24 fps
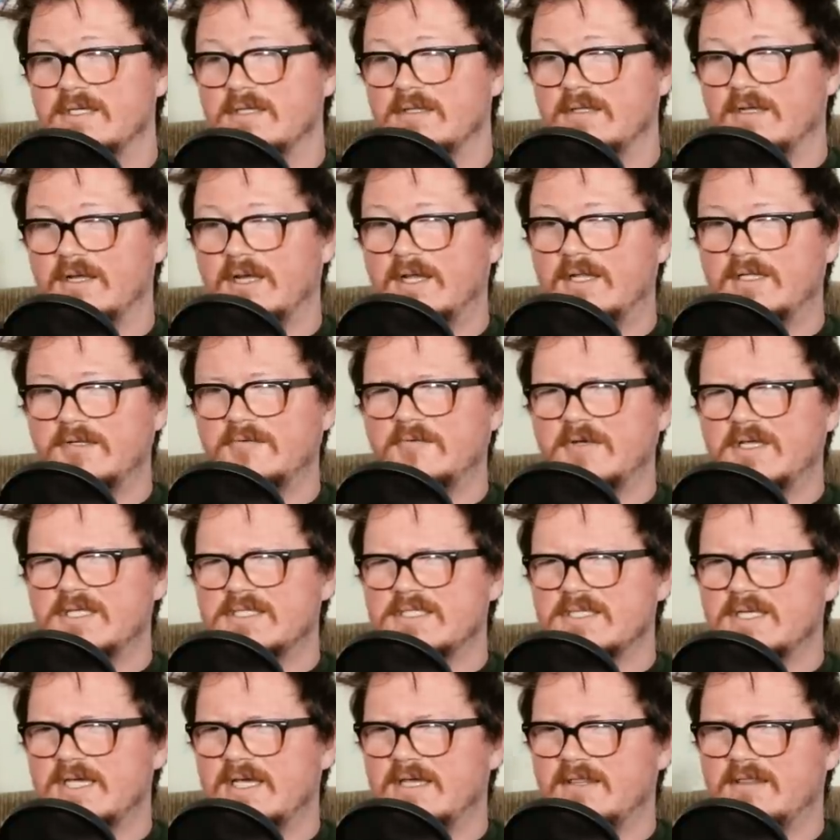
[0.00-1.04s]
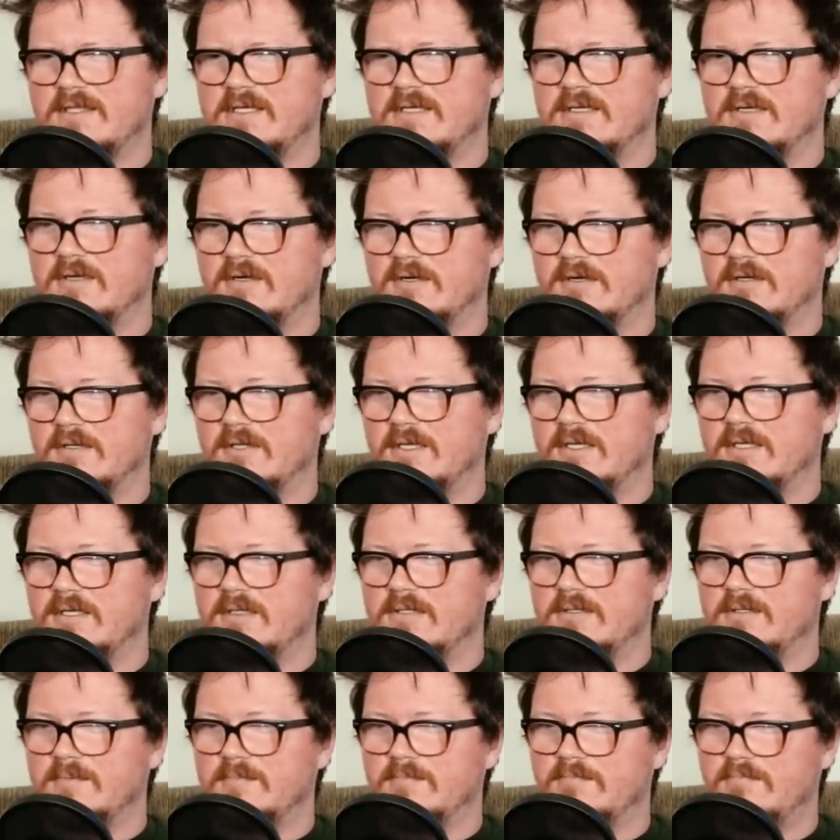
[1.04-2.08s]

Their alleyways, I think, are like